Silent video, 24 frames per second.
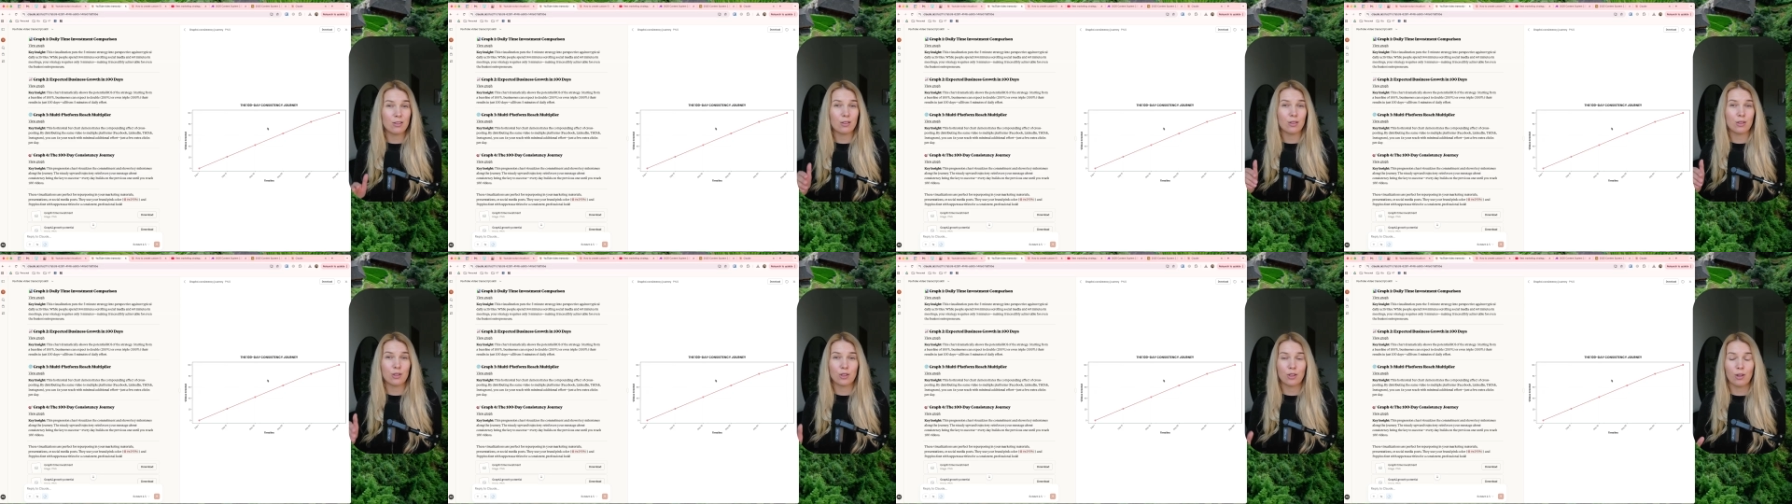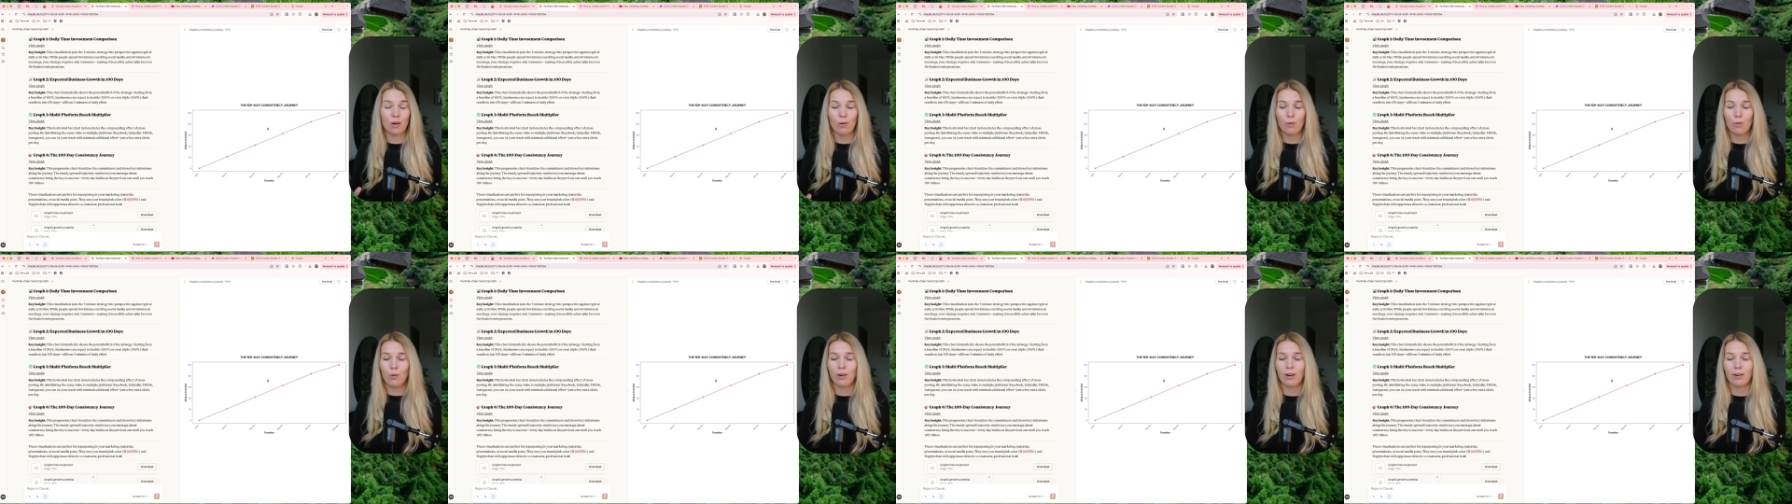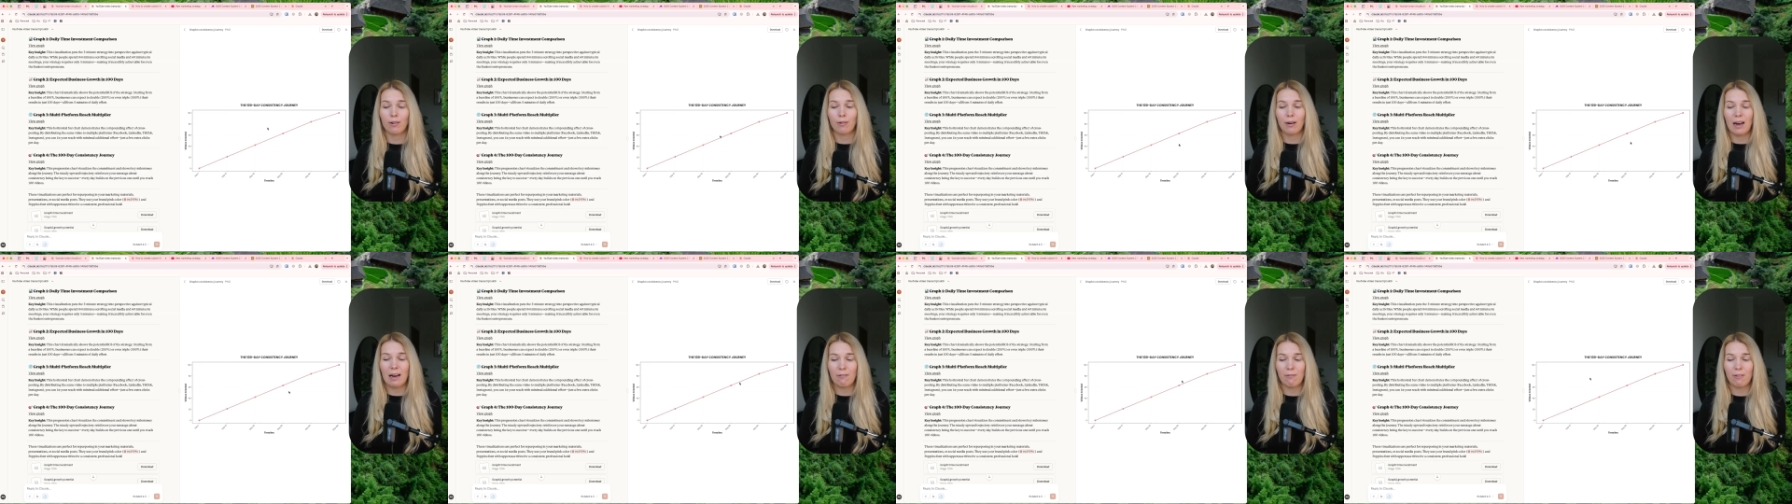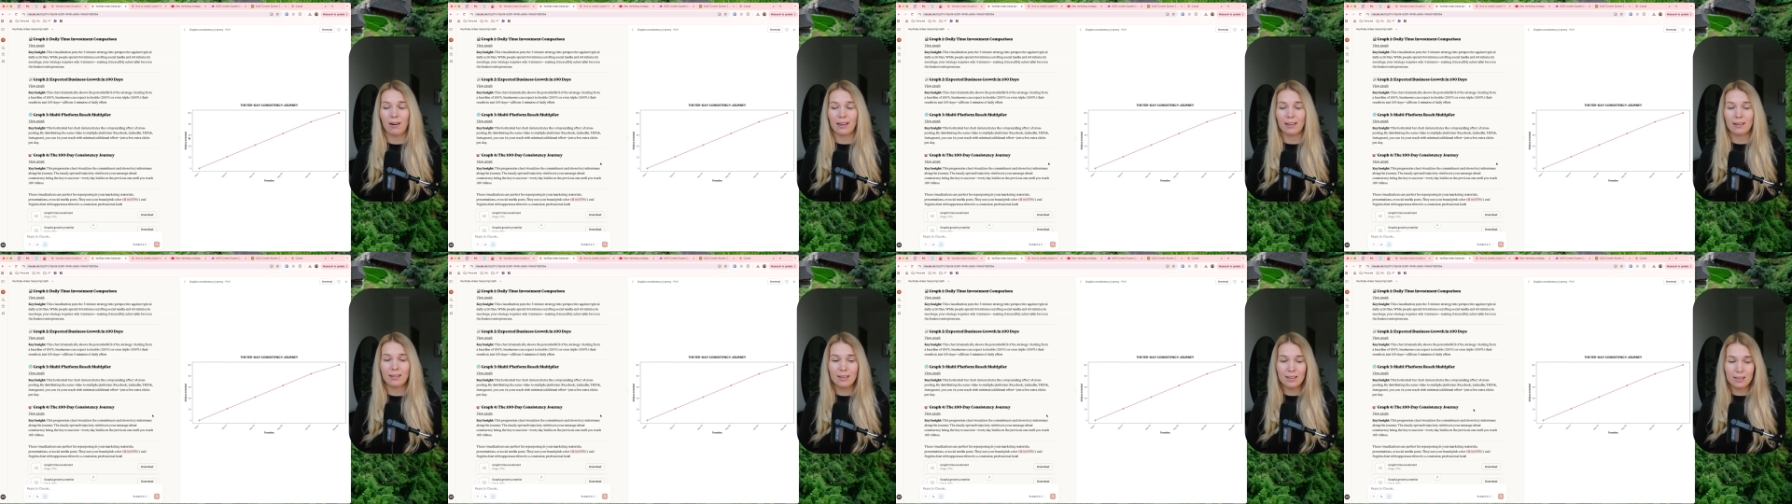to show on a graph
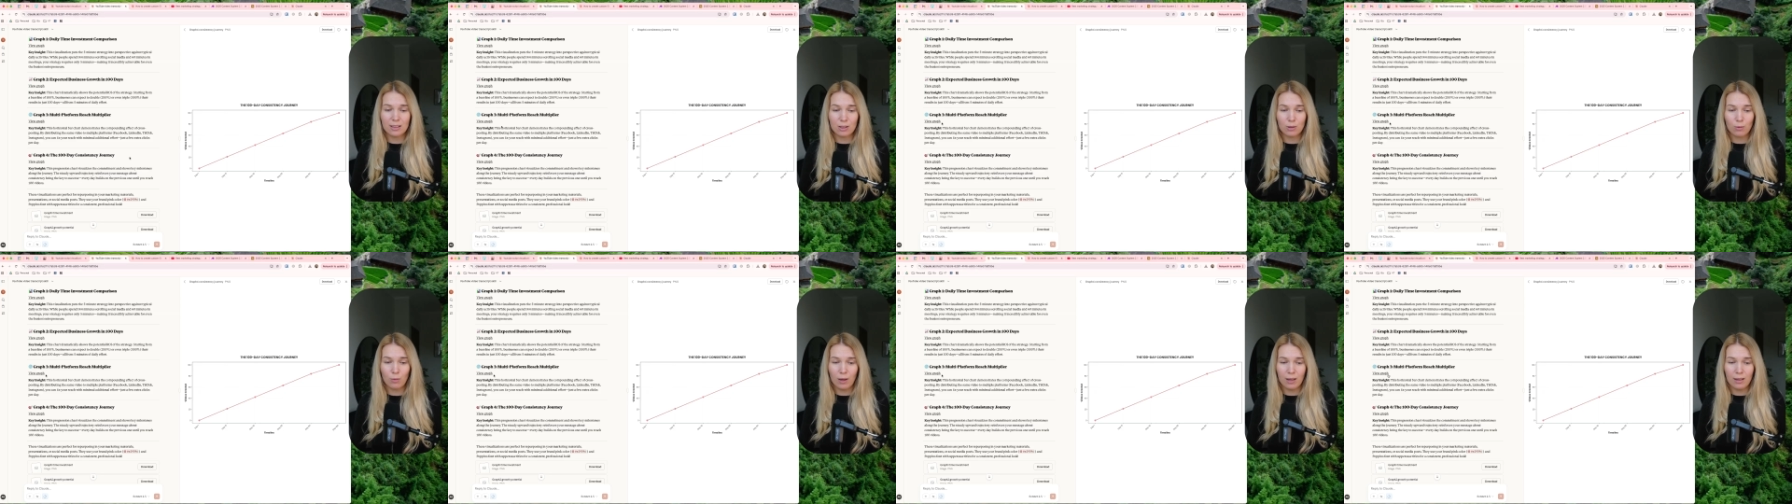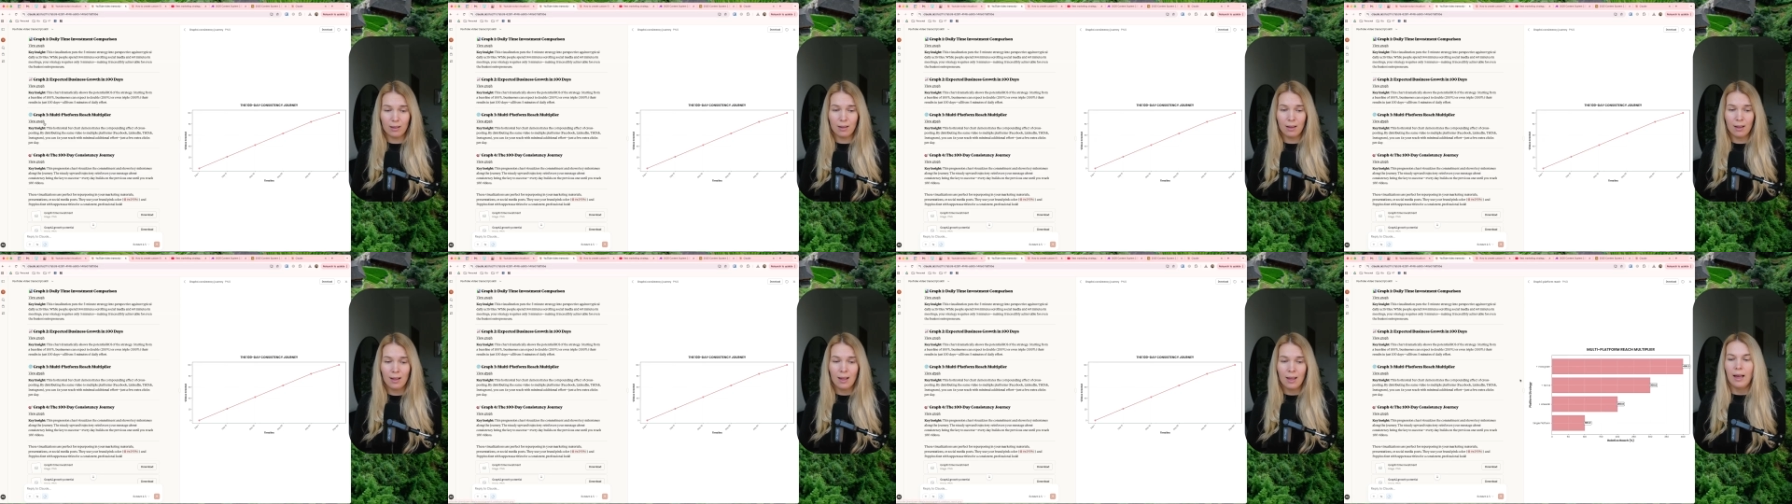like this one.